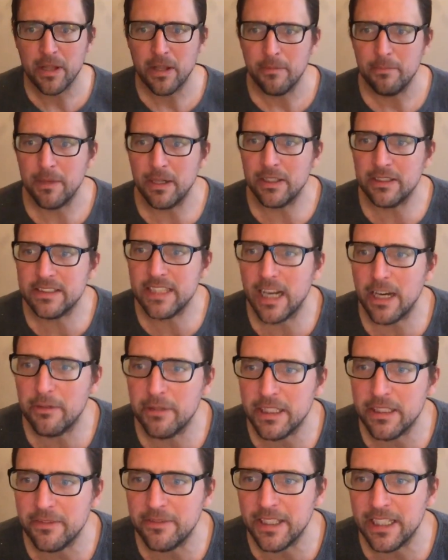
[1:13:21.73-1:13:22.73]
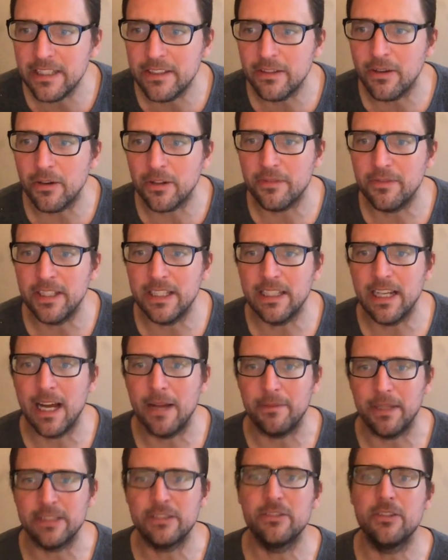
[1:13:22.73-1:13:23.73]
Military, we defeated North Vietnam.
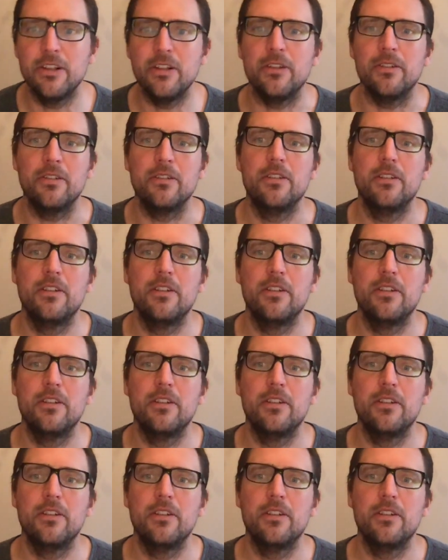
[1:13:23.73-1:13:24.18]
That's true.